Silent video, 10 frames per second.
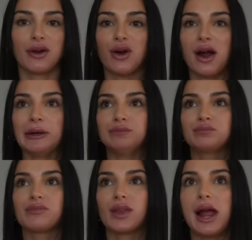fryer,
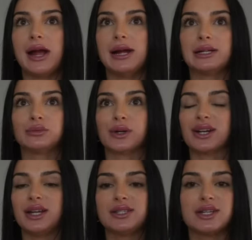and we're gonna eat